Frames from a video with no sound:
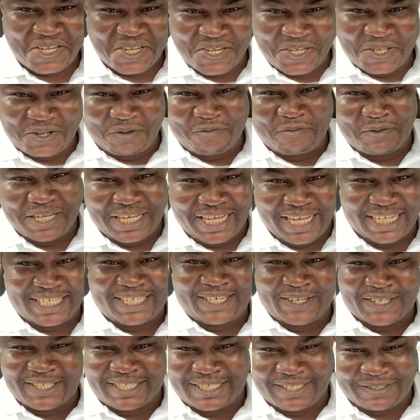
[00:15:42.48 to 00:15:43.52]
No big gate,
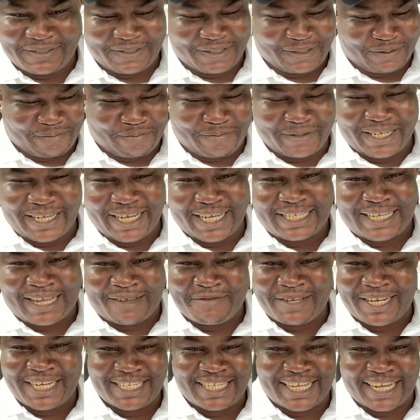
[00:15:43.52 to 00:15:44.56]
just the big gate
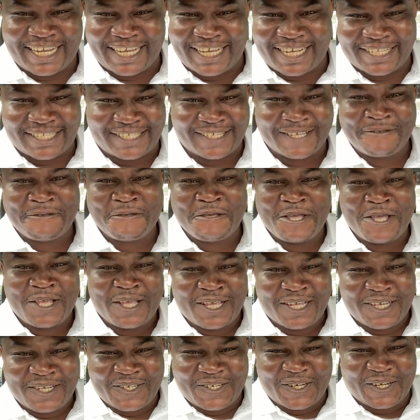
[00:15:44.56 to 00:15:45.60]
Amelita gate.
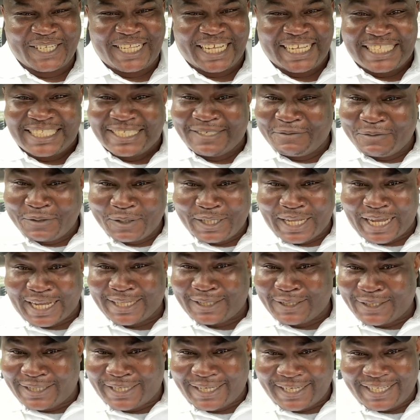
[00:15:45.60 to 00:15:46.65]
You know that
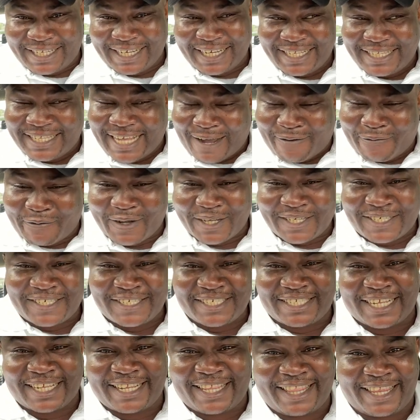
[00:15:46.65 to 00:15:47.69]
they divorced
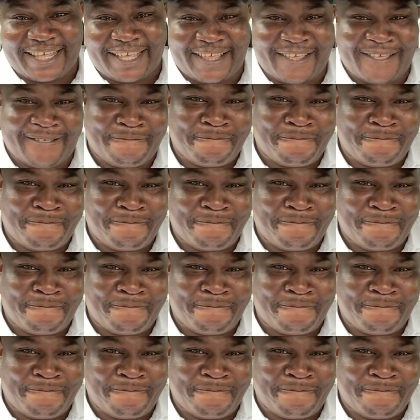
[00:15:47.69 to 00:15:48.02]
recently.